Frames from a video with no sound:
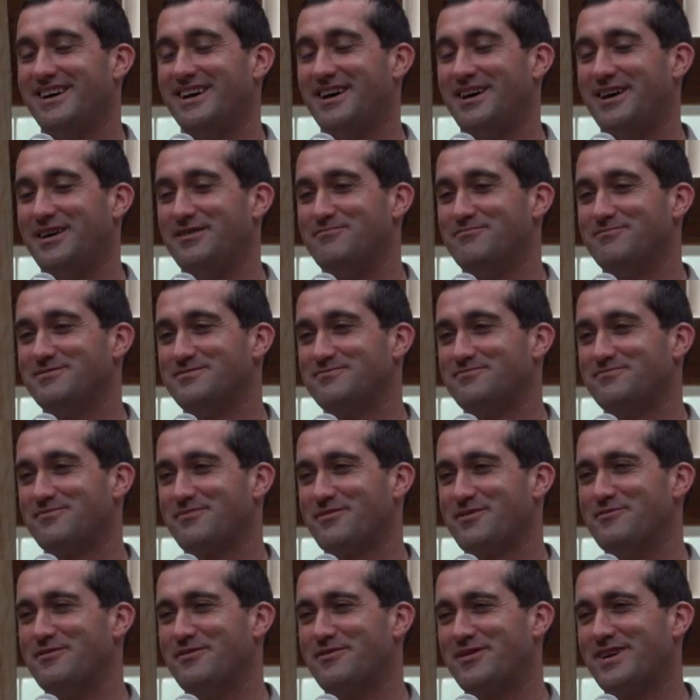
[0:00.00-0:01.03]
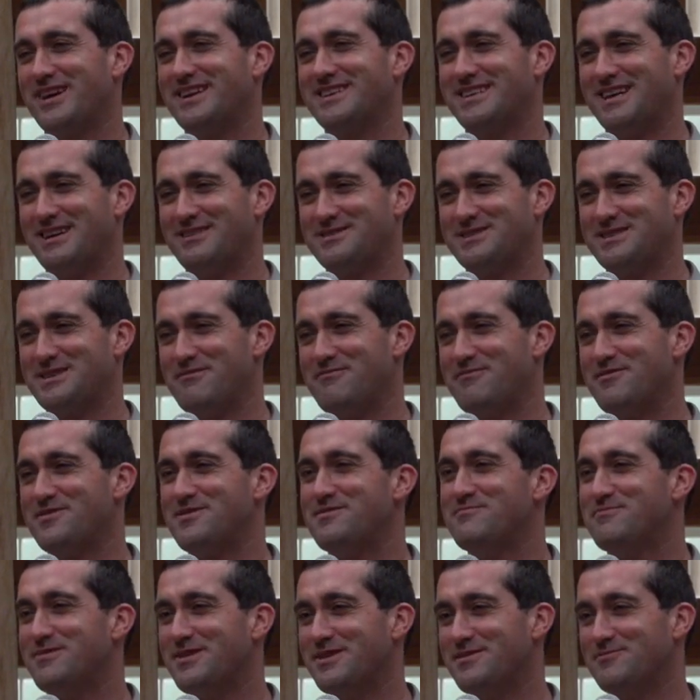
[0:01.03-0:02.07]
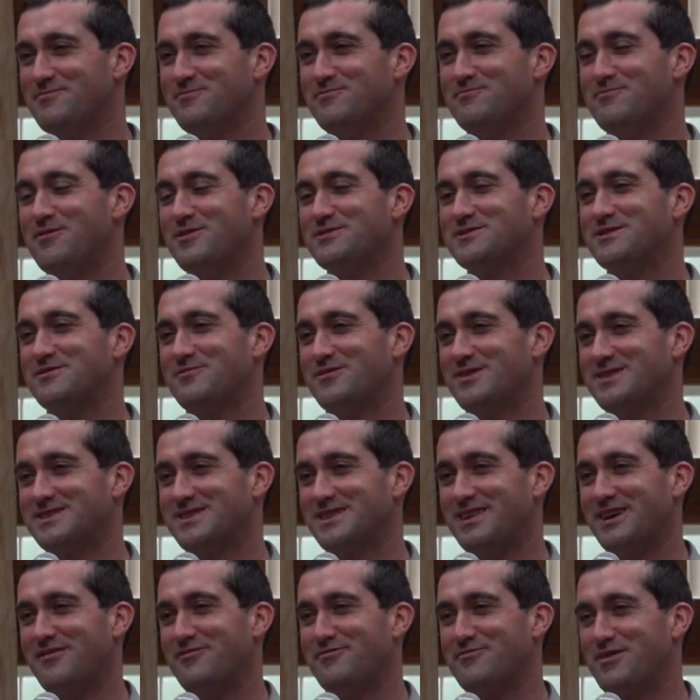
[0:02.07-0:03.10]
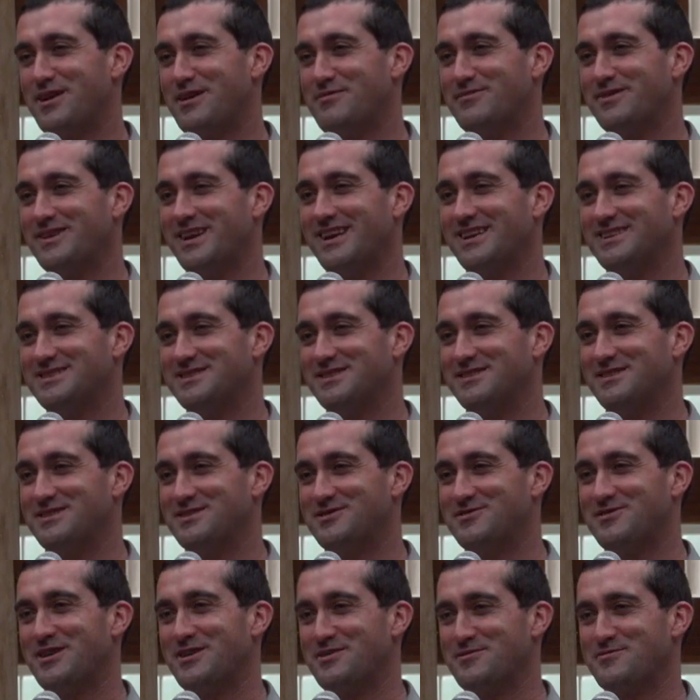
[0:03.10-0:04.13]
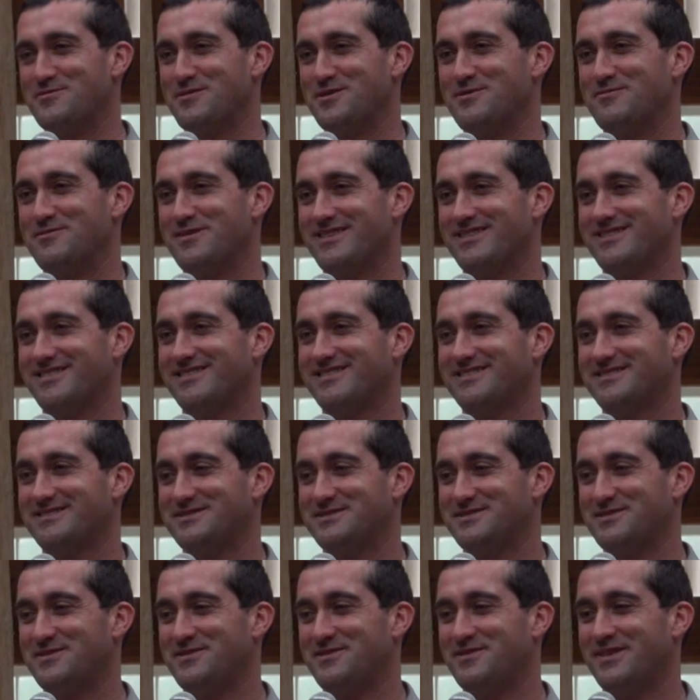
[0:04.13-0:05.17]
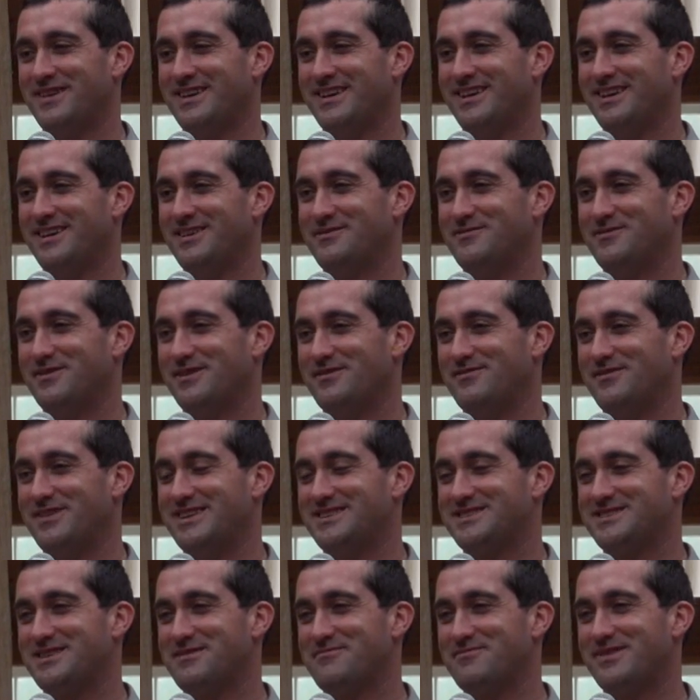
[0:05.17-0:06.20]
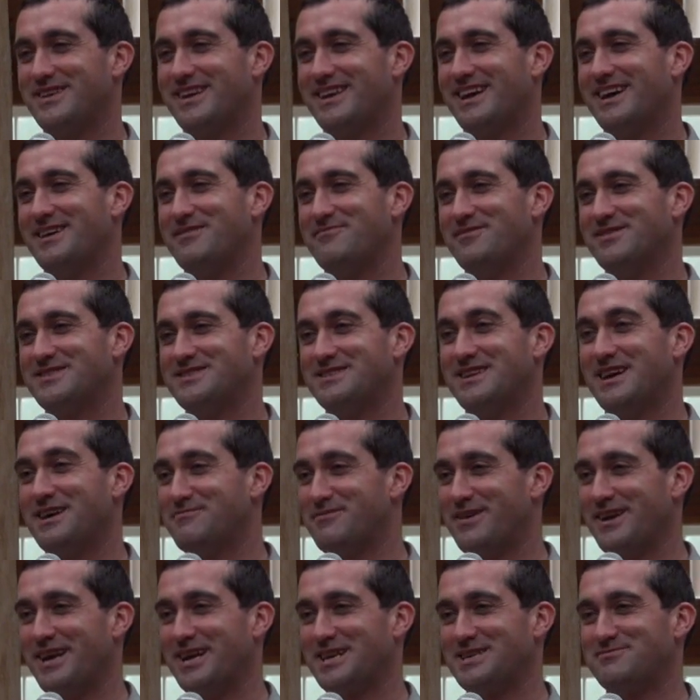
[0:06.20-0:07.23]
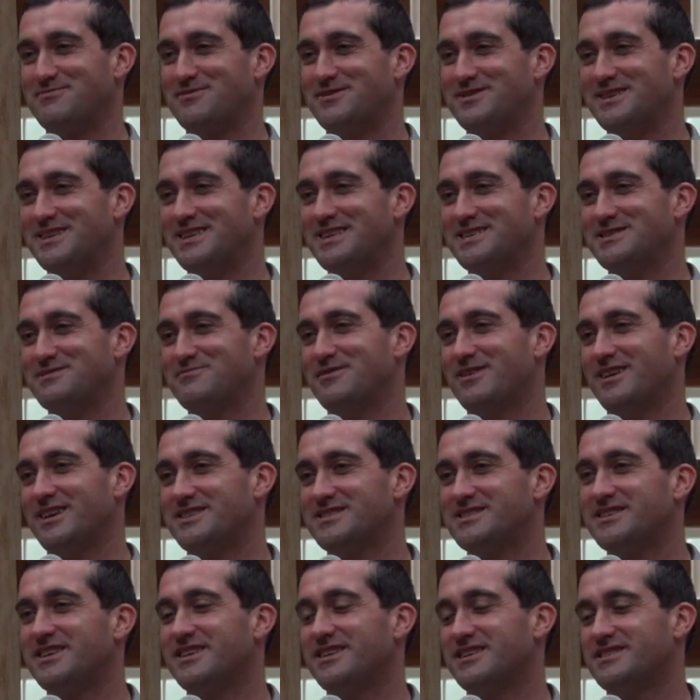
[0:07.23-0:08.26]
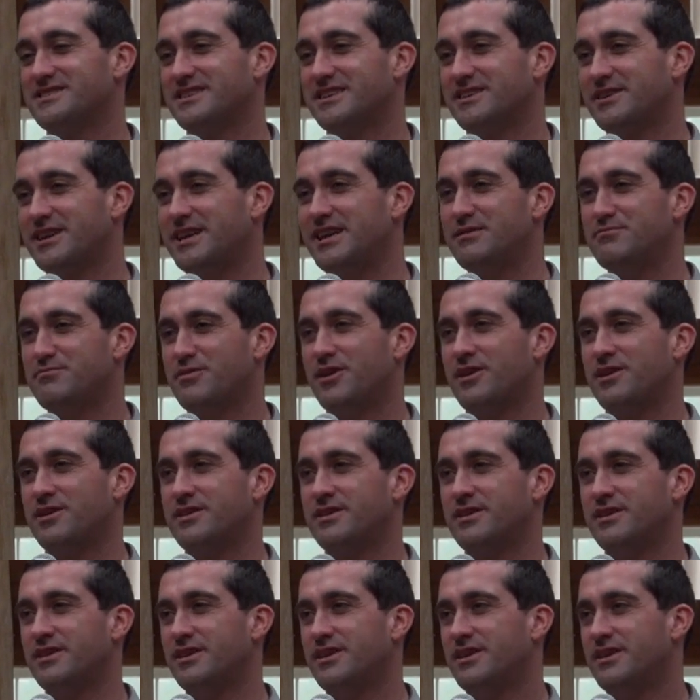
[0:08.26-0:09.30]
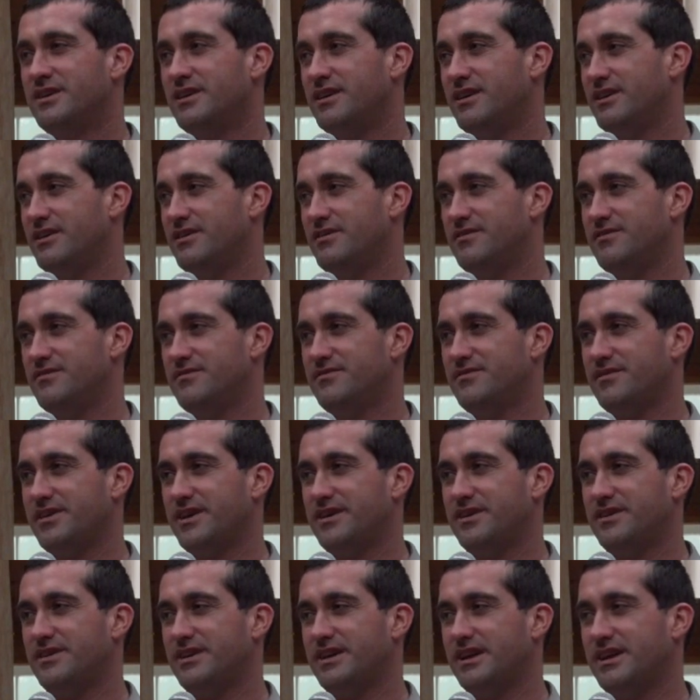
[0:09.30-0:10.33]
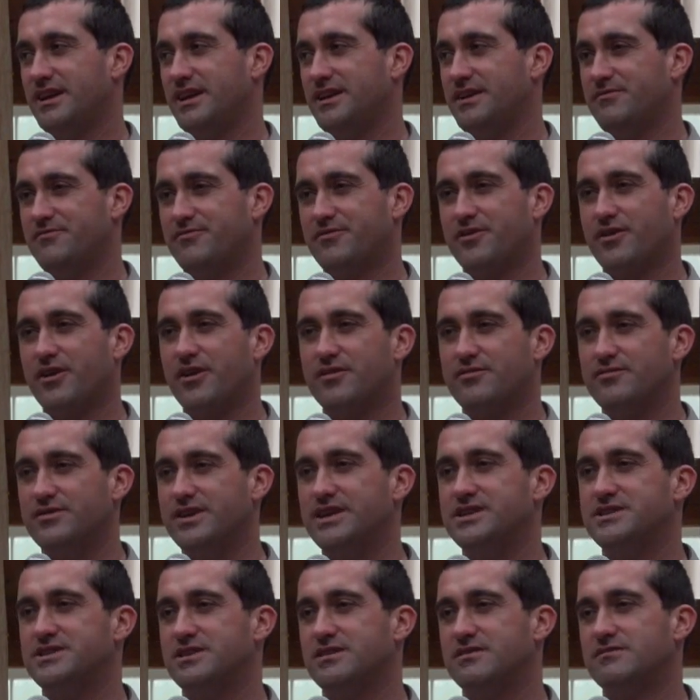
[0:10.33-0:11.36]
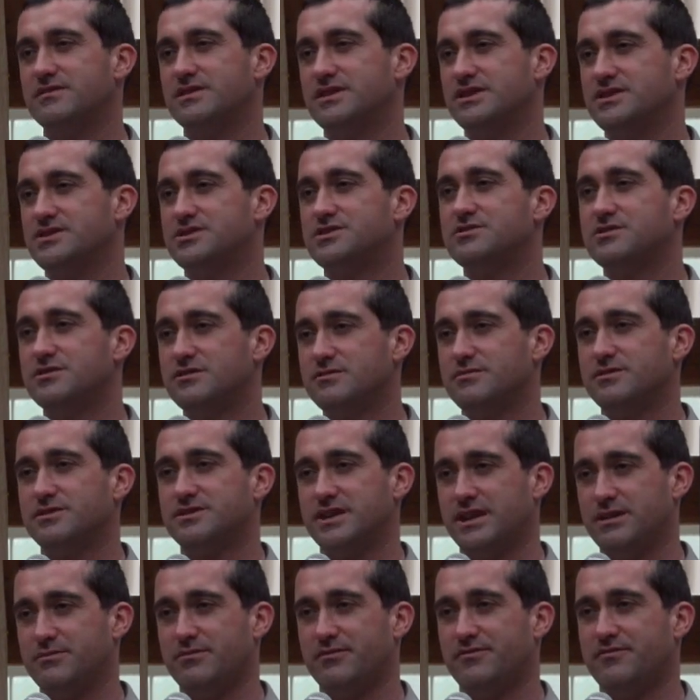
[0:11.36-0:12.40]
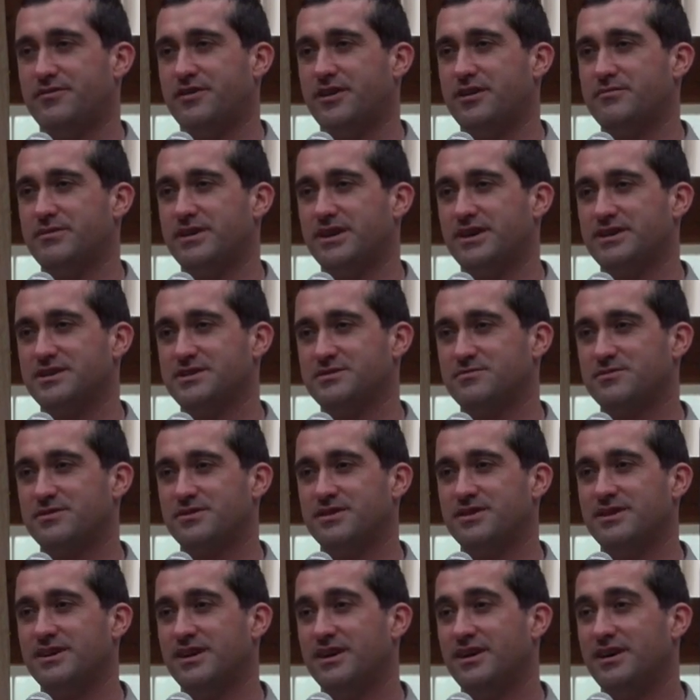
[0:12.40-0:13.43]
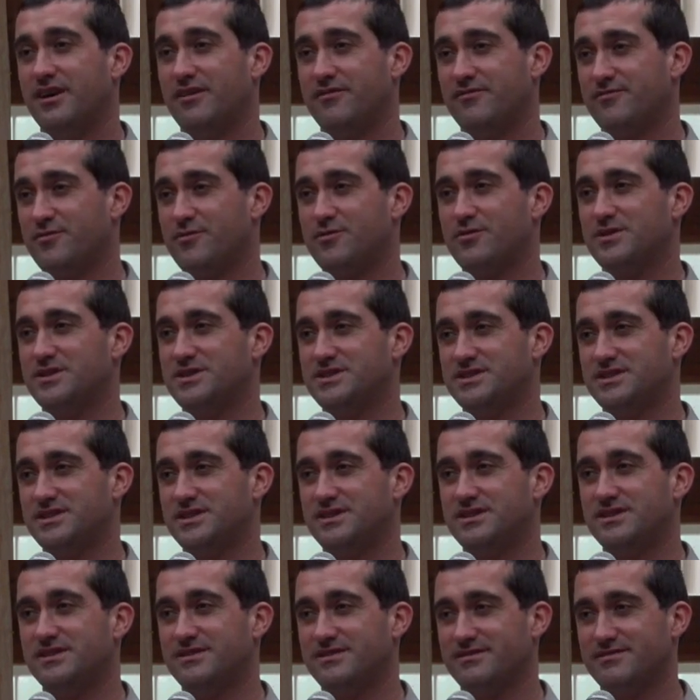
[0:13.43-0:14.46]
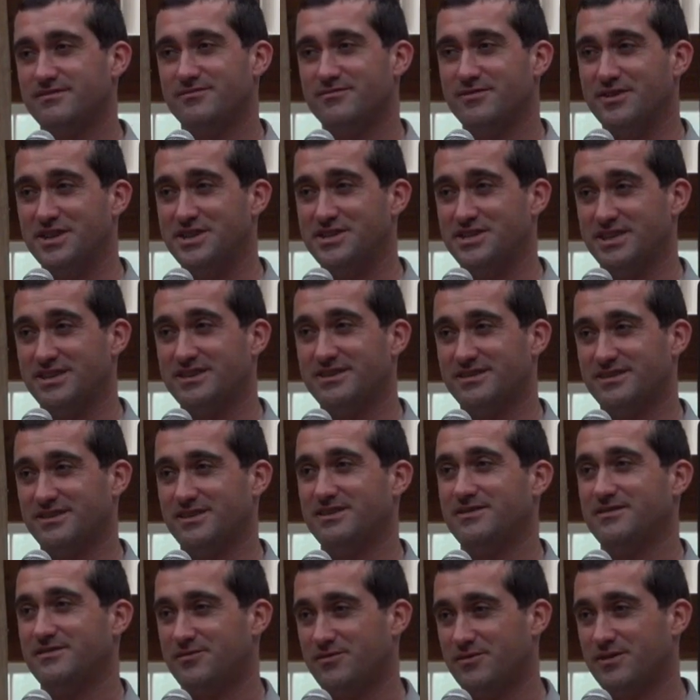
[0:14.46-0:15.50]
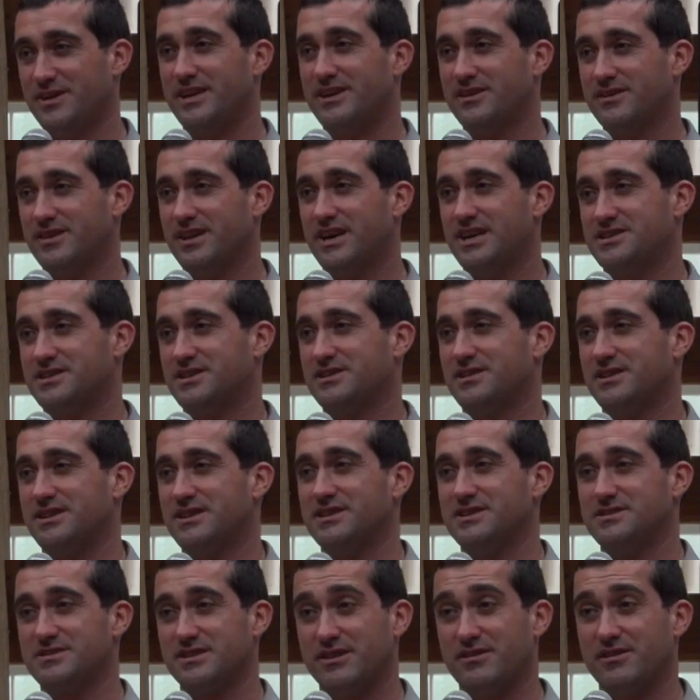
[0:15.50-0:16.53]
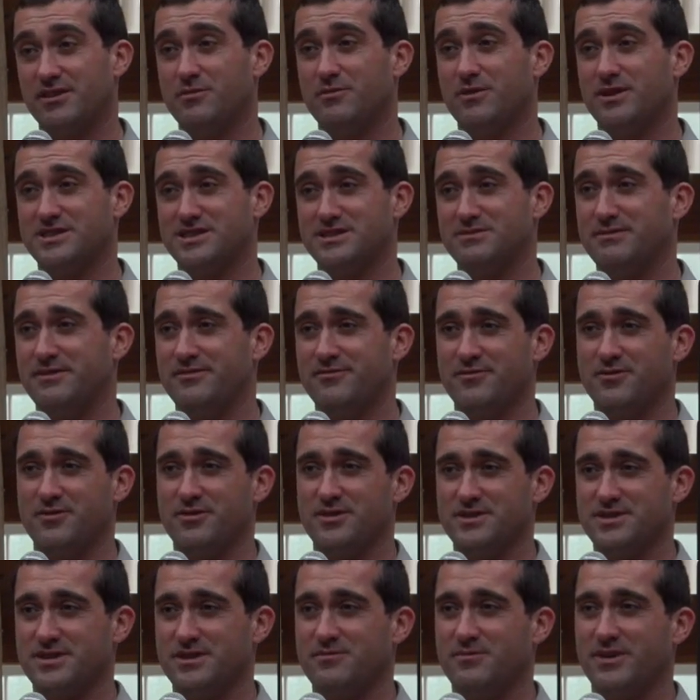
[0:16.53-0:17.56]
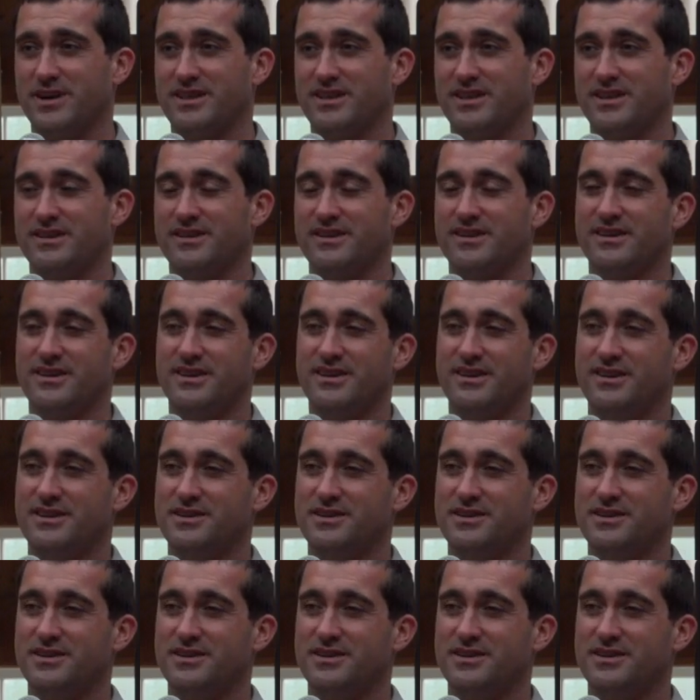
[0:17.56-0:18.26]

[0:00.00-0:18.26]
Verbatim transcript: Um, we've cut down some of them, but most of what's left Propagate's going to try to work with. So it's something, I'm, it's not my expertise, but I see it as a key part of, a, and for our region, a really suitable type of farming, because we're a forested region, or ecologically this area wants to be forest and wetland.